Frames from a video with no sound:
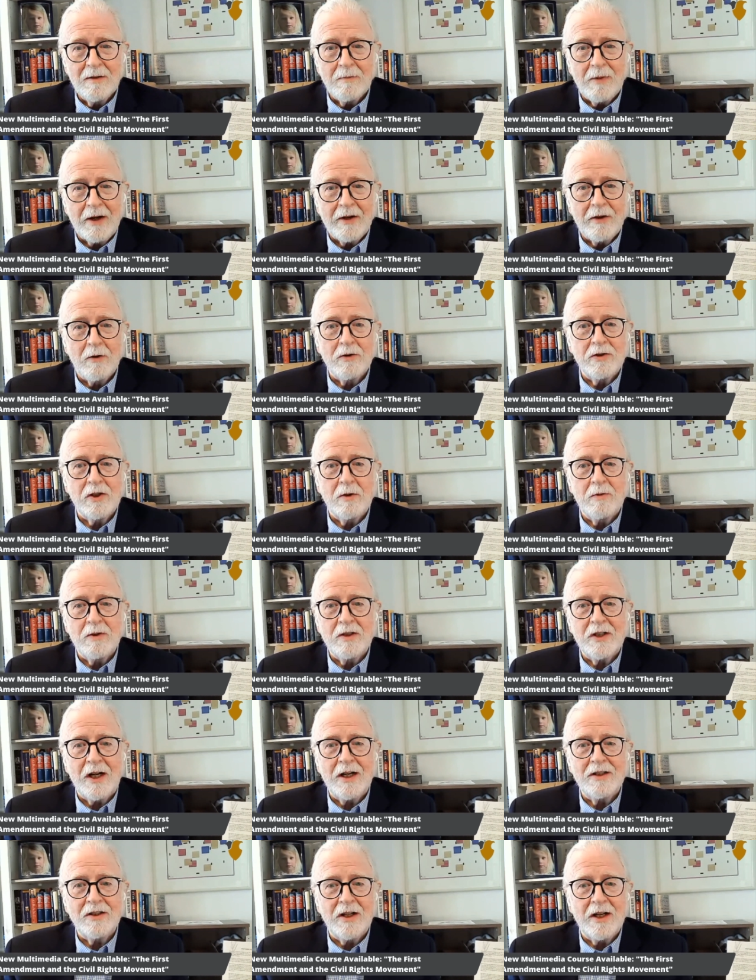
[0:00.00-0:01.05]
by those who would
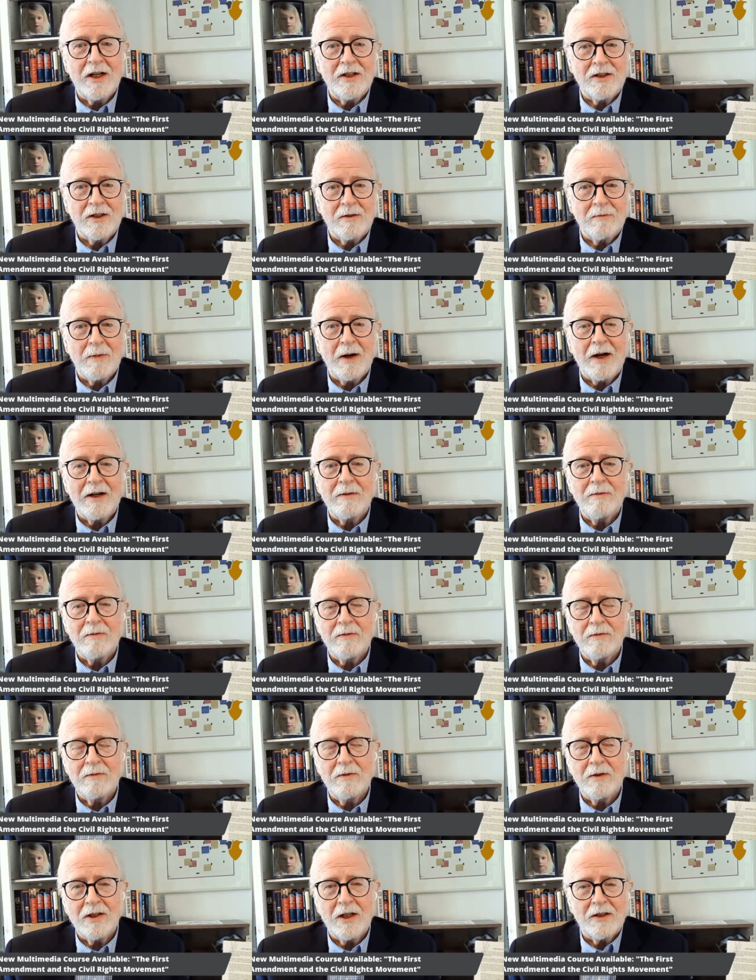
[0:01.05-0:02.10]
change a nation,
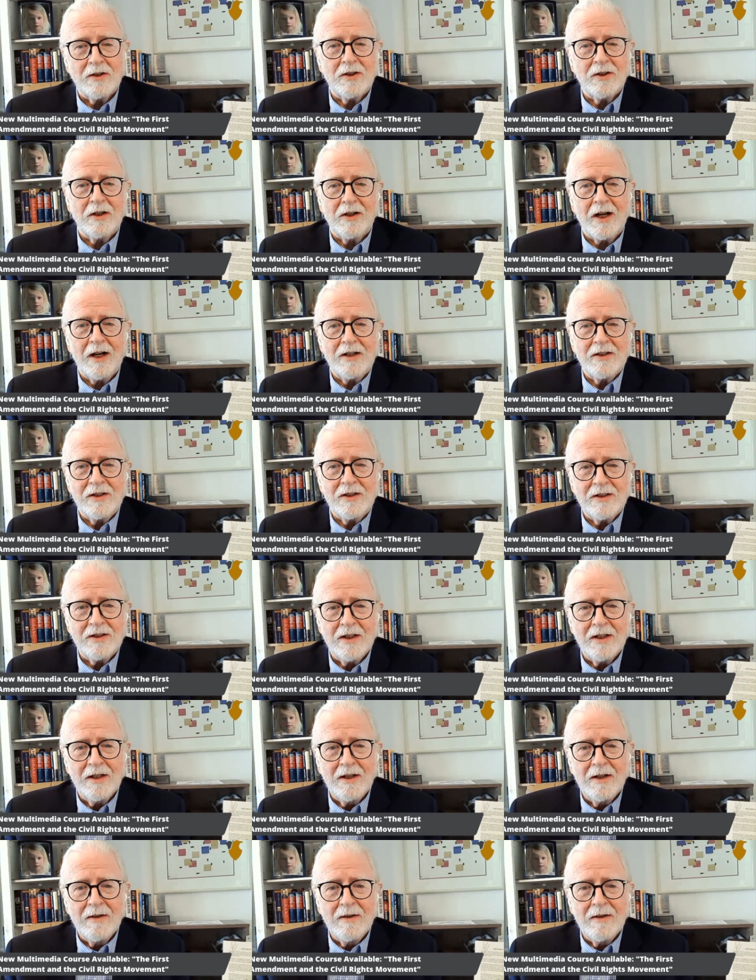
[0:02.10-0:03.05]
to touch their conscience,